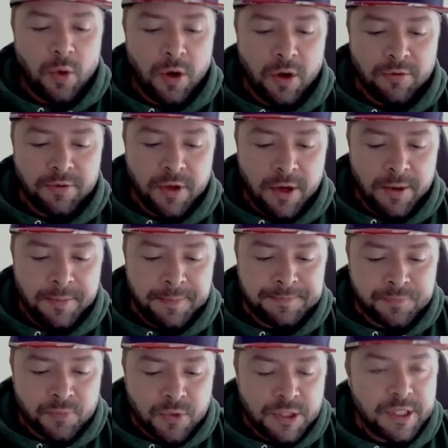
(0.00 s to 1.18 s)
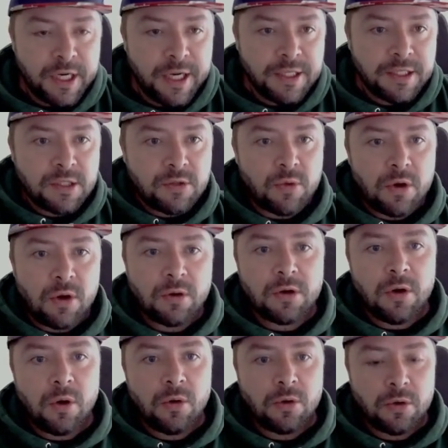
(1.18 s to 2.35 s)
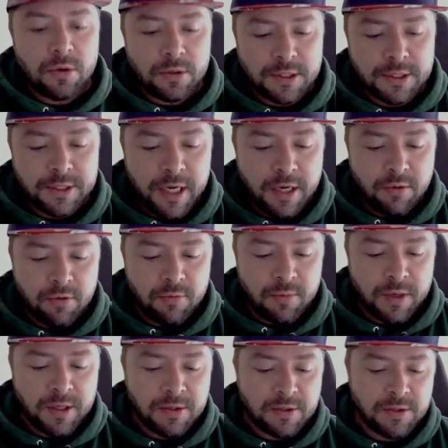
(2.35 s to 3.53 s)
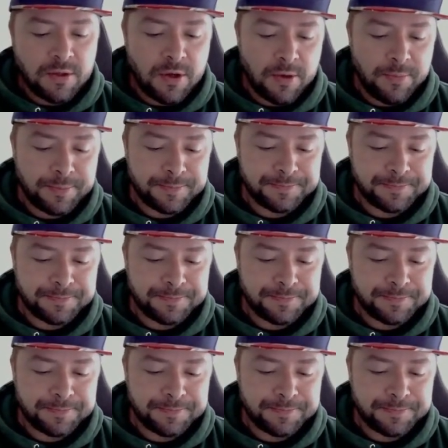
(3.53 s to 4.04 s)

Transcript: one of the Chase as well, called Stay With Me. So